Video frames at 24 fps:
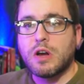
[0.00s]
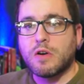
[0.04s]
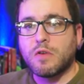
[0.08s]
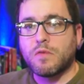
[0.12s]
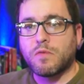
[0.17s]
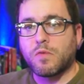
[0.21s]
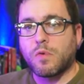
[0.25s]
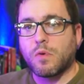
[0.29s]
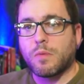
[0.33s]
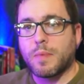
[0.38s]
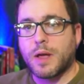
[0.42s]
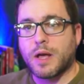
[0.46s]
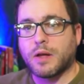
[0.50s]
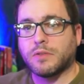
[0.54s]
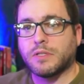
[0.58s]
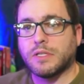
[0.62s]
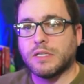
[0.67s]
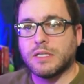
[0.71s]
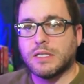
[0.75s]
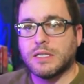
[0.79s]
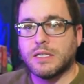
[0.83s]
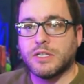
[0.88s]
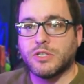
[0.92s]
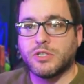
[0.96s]
four
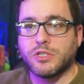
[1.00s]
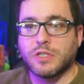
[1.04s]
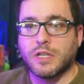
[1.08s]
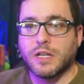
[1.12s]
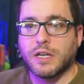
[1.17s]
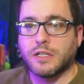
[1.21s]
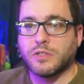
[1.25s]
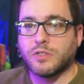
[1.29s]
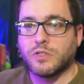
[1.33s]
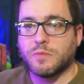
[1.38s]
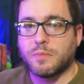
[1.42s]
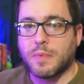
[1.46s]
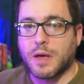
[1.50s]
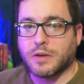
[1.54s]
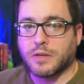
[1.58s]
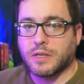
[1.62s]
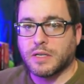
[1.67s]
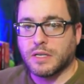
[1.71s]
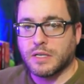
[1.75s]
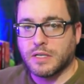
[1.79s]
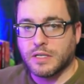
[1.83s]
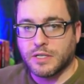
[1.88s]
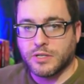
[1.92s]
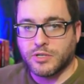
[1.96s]
mounted in each leg, two
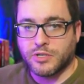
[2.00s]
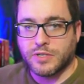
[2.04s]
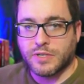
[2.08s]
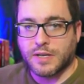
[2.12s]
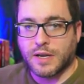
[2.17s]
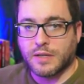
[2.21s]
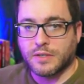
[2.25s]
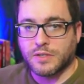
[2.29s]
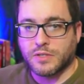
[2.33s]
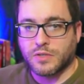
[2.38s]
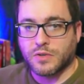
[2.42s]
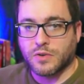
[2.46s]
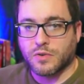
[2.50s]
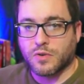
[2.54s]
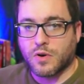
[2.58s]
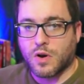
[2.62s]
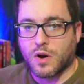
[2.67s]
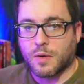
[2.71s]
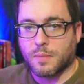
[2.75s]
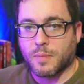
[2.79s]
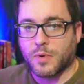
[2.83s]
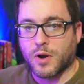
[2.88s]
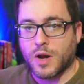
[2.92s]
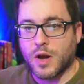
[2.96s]
mounted in each side skirt
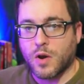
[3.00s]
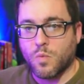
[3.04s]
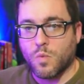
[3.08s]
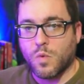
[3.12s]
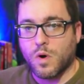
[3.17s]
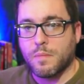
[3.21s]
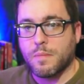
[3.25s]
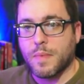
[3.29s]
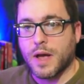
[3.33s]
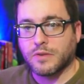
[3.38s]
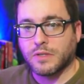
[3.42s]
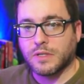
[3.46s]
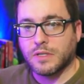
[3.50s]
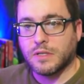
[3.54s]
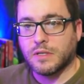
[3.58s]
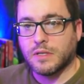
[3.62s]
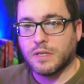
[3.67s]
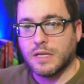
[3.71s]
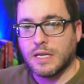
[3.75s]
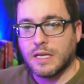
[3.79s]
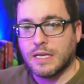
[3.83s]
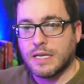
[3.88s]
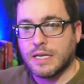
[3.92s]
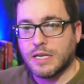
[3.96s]
armor, and one
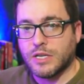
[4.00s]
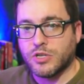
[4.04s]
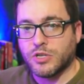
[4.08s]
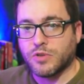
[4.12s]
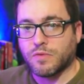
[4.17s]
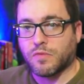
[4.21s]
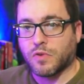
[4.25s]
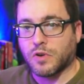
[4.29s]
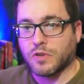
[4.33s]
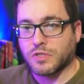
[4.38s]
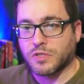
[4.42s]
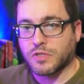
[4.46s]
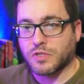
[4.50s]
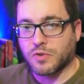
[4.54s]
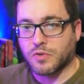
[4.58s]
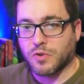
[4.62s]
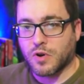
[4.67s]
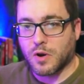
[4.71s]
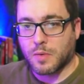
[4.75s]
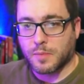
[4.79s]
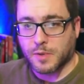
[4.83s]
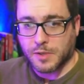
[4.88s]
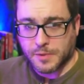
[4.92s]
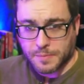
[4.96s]
mounted in each front skirt
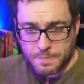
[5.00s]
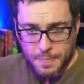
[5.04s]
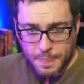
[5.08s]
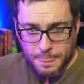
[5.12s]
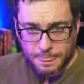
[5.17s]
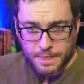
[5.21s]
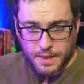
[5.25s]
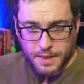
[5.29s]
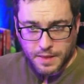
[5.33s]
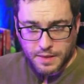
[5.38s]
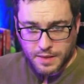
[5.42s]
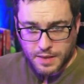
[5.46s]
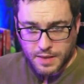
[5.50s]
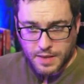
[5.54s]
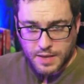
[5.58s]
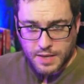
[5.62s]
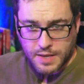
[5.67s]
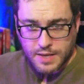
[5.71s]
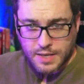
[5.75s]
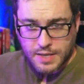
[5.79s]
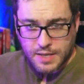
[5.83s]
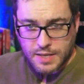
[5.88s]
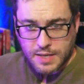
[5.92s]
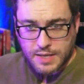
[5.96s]
armor
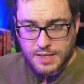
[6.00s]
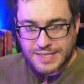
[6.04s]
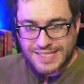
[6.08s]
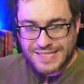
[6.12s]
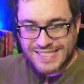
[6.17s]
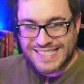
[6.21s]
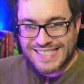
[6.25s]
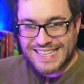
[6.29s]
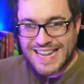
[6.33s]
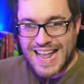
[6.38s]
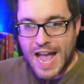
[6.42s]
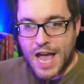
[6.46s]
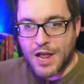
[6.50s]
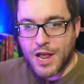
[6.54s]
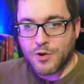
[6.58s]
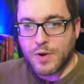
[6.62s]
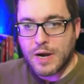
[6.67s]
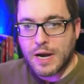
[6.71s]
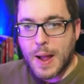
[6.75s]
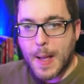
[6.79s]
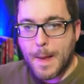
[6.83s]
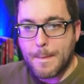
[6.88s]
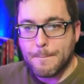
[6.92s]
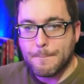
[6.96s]

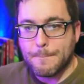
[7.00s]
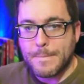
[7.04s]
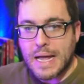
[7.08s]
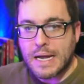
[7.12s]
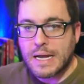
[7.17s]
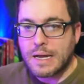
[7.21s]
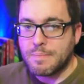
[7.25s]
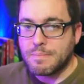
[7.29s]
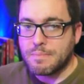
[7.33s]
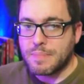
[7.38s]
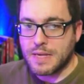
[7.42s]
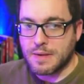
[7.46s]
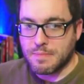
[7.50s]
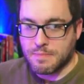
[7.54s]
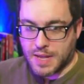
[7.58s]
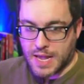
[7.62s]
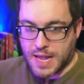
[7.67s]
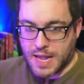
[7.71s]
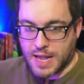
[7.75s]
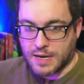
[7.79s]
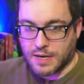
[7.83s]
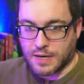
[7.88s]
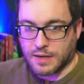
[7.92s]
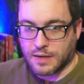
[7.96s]
scattering mega beam
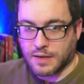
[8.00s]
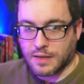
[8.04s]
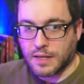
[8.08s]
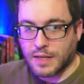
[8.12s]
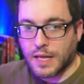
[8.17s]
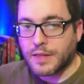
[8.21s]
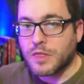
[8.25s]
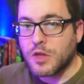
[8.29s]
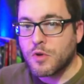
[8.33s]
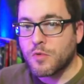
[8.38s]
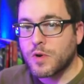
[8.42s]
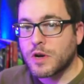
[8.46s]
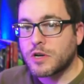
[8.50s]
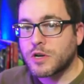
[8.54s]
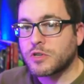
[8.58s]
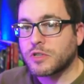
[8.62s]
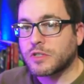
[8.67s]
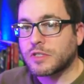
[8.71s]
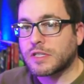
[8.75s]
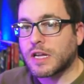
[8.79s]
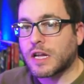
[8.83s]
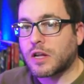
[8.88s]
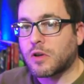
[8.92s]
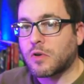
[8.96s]
cannon. Like the original
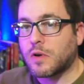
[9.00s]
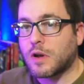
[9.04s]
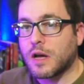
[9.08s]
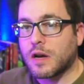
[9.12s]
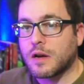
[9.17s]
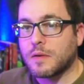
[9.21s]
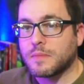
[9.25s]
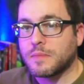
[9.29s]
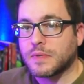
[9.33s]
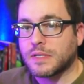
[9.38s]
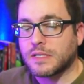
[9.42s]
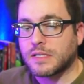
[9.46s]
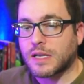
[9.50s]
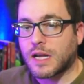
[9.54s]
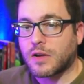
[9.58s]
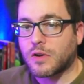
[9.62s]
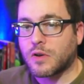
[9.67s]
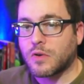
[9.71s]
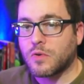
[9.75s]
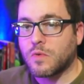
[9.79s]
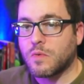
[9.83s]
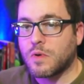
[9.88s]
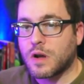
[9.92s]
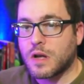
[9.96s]
Psycho Gundam, the
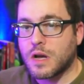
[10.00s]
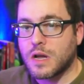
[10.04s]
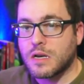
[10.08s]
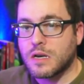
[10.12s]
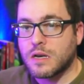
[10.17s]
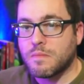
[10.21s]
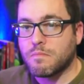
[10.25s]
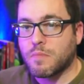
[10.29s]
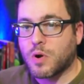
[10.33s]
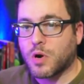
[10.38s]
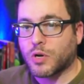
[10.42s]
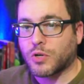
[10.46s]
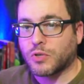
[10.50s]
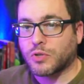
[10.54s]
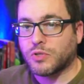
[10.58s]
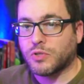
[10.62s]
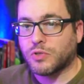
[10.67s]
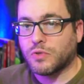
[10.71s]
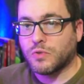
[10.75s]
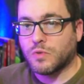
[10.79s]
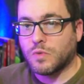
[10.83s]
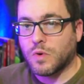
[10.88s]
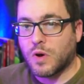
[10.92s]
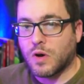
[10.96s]
Psycho Gundam Mark
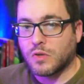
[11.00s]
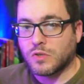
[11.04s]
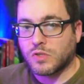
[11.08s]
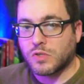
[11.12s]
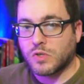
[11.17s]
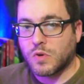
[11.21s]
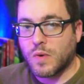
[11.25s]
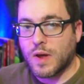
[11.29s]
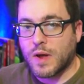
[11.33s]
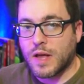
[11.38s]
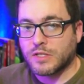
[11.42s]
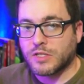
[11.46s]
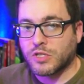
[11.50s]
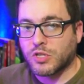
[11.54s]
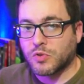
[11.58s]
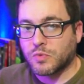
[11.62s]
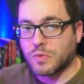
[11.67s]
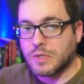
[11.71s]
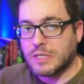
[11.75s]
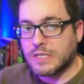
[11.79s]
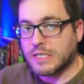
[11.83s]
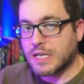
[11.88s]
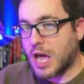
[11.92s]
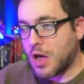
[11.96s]
II also has
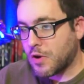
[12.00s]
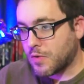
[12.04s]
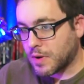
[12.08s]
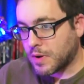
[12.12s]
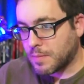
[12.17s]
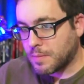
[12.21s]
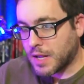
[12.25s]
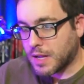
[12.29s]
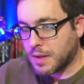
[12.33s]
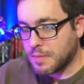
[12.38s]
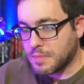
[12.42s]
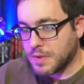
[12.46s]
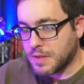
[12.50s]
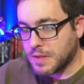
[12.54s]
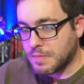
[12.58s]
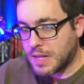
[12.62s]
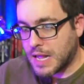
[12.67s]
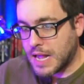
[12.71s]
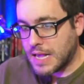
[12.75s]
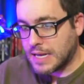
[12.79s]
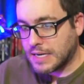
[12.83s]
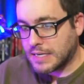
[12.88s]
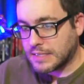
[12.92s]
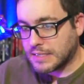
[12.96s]
three scattering mega beam
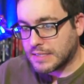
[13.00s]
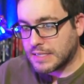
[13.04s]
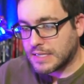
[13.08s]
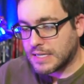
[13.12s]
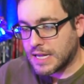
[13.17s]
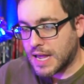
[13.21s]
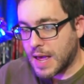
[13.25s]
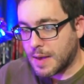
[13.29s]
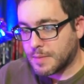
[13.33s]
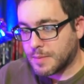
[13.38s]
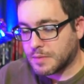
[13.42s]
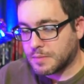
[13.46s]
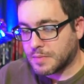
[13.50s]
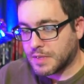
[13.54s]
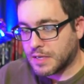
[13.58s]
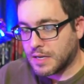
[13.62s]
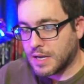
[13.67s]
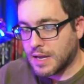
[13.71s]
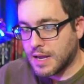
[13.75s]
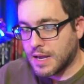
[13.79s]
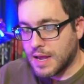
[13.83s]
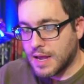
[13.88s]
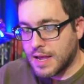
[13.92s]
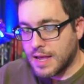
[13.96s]
cannons in the abdomen.
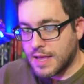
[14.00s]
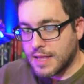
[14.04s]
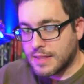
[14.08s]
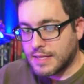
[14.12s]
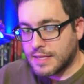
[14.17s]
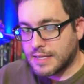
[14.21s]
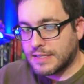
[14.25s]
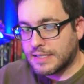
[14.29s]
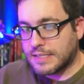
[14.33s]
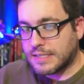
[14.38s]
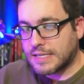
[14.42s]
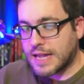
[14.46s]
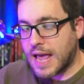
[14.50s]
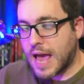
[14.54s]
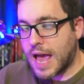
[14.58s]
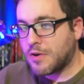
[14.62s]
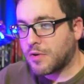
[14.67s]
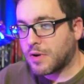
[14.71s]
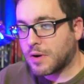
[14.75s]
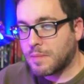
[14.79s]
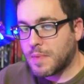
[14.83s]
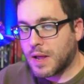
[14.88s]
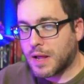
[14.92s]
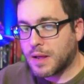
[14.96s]
These
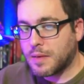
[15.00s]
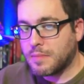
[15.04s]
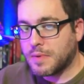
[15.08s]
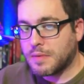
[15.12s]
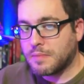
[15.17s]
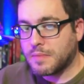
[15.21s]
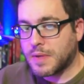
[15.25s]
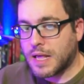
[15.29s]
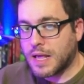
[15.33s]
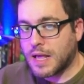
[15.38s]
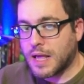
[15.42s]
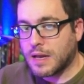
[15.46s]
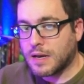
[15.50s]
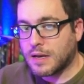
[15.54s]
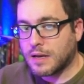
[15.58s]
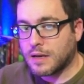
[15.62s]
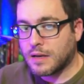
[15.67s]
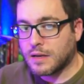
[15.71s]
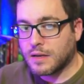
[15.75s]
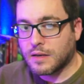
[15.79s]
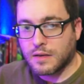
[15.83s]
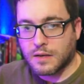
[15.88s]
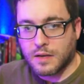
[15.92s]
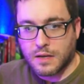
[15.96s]
scattering mega beam
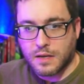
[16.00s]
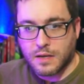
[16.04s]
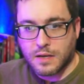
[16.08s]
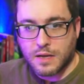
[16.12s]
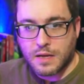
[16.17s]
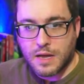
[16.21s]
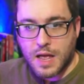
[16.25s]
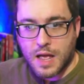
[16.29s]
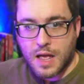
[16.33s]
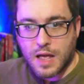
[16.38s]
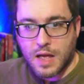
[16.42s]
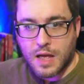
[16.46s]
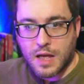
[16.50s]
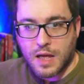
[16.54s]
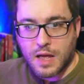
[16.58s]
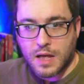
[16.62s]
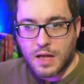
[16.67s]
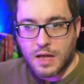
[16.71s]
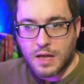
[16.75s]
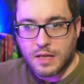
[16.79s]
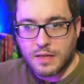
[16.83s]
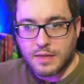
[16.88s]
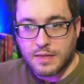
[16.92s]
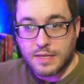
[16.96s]
cannon
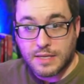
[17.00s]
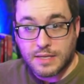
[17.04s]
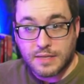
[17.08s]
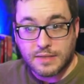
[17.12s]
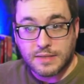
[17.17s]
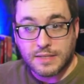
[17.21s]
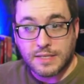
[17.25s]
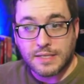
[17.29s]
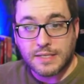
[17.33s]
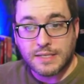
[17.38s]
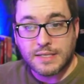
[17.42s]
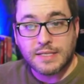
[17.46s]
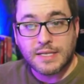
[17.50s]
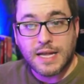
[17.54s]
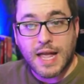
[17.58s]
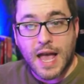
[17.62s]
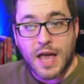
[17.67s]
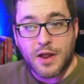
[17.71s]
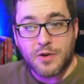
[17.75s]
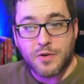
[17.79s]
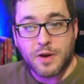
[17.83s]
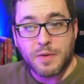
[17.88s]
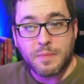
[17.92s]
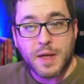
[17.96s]
these
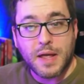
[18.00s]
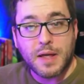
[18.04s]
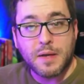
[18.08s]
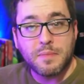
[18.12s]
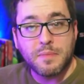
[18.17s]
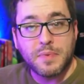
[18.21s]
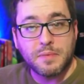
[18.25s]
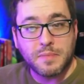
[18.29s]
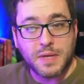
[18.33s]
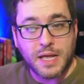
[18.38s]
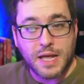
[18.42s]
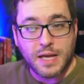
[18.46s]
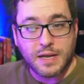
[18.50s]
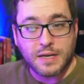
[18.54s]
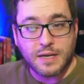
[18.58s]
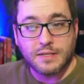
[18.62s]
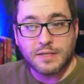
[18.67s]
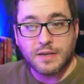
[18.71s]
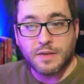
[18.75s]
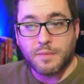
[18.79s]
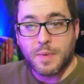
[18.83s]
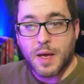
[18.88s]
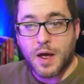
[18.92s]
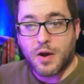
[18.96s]
scattering mega beam
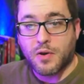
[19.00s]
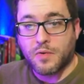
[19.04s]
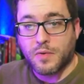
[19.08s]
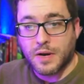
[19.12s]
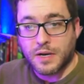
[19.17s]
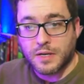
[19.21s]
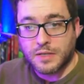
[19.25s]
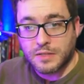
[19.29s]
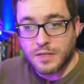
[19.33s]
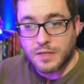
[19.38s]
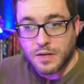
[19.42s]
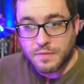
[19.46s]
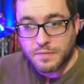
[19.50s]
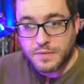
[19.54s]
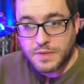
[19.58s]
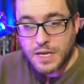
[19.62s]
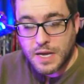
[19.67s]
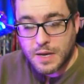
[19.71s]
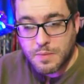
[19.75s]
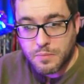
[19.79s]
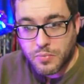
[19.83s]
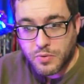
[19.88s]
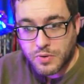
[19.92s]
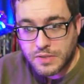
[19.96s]
cannons have power ratings of
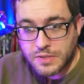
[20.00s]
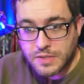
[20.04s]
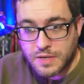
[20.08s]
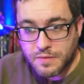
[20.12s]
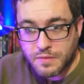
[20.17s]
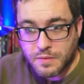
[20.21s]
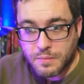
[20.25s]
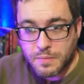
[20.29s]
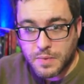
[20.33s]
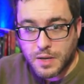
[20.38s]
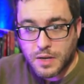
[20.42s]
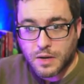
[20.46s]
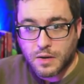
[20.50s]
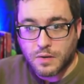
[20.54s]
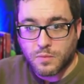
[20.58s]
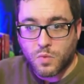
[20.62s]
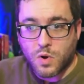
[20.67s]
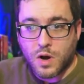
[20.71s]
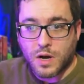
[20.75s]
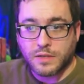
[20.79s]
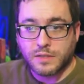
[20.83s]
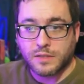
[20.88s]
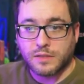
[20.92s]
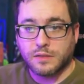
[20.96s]
10.7
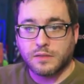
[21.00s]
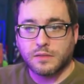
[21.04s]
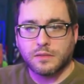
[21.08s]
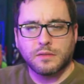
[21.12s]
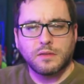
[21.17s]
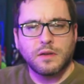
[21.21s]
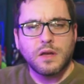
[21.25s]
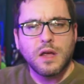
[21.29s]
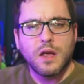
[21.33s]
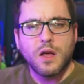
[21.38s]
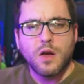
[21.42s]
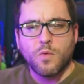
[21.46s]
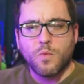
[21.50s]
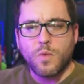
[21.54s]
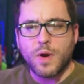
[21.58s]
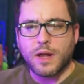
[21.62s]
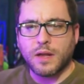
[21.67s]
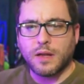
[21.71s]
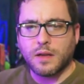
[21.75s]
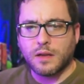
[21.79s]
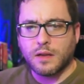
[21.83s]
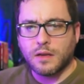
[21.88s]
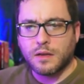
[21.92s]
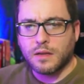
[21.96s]
megawatts.
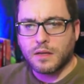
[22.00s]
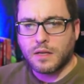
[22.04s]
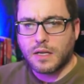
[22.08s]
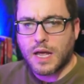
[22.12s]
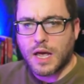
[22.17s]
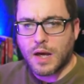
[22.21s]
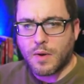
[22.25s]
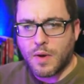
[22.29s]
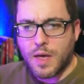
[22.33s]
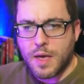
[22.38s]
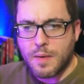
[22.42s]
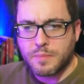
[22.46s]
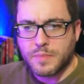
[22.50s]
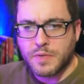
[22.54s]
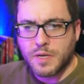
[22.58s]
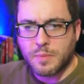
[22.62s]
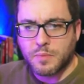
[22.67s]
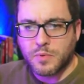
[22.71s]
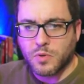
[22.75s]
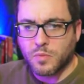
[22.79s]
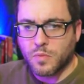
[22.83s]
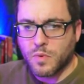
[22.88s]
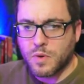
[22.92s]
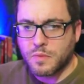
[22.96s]
Wait, yeah,
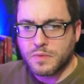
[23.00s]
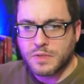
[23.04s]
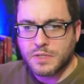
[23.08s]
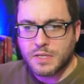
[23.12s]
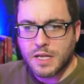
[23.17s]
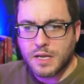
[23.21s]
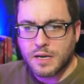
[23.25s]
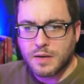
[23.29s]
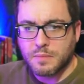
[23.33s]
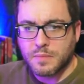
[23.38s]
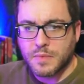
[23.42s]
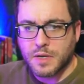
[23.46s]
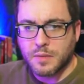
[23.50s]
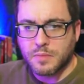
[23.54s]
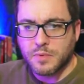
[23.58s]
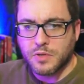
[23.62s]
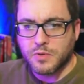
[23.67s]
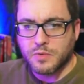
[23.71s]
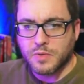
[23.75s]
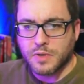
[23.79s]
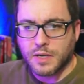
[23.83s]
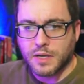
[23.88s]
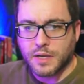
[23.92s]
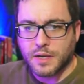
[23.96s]
MW. What was that
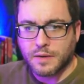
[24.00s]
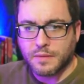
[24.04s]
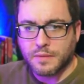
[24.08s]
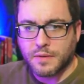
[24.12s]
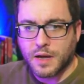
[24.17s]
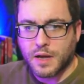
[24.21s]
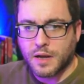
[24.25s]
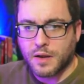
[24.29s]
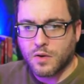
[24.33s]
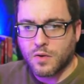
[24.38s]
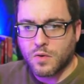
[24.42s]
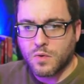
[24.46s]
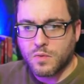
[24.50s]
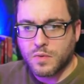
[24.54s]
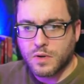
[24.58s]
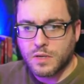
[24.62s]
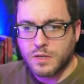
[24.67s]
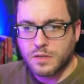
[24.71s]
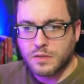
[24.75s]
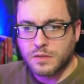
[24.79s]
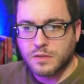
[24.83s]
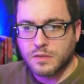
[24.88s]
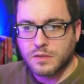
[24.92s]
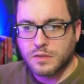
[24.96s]
MW again? I
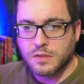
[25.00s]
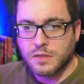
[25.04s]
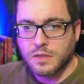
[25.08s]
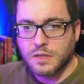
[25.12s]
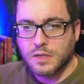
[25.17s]
always